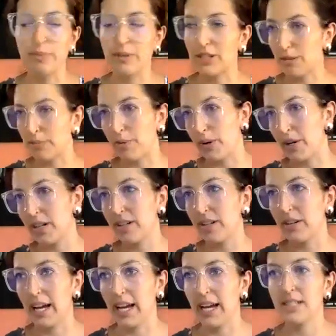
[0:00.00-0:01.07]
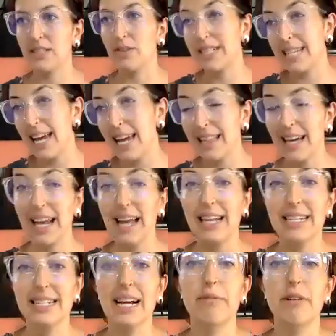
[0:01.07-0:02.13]
super support. Okay, so I take that
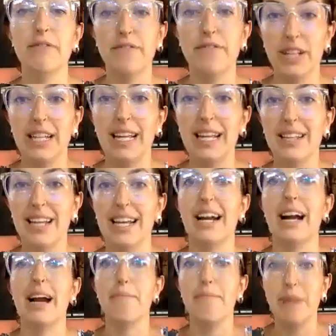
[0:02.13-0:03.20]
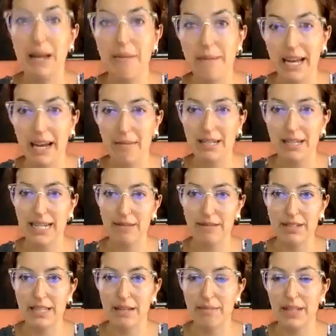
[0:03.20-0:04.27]
anytime I'm feeling like I might be coming down
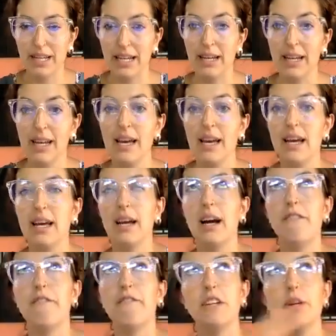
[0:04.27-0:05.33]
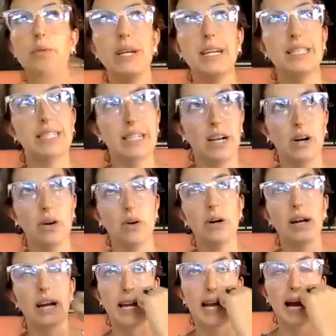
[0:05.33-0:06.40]
to something. A few weeks
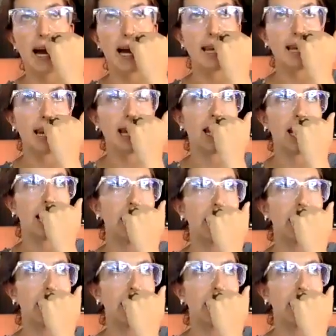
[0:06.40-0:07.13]
ago, I had